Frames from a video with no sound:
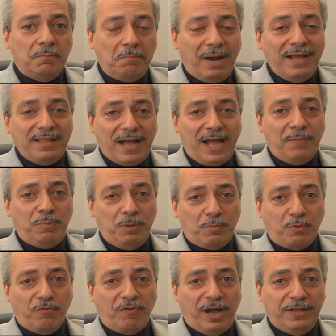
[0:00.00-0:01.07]
by the IP
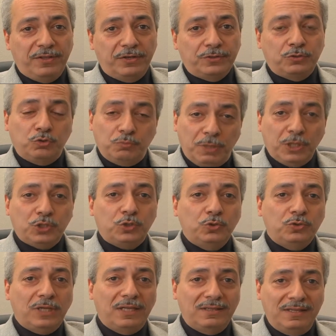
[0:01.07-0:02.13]
provider to make sure
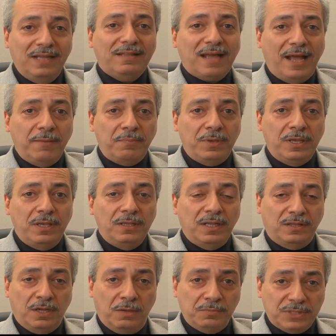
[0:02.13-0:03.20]
that that IP
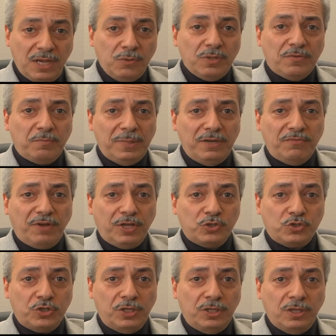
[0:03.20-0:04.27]
that comes out of
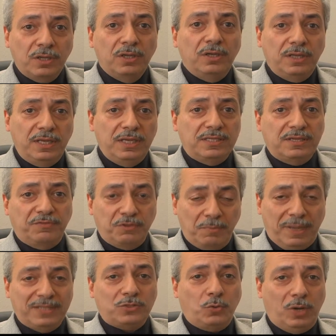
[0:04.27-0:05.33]
manufacturing is of the
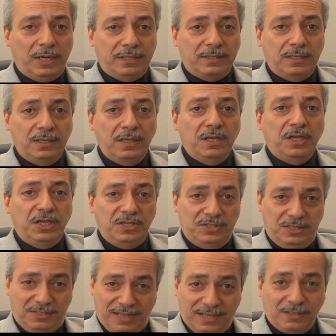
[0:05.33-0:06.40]
best quality, is
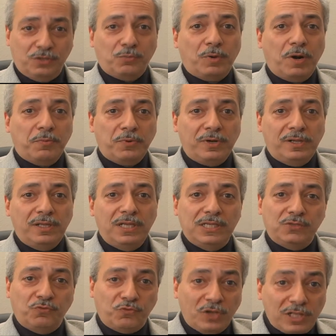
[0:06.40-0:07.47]
detected properly,
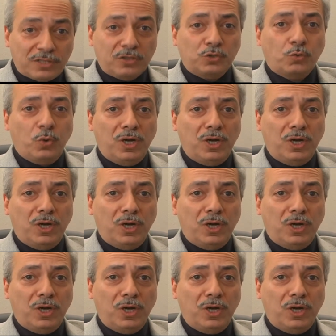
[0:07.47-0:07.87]
is filtered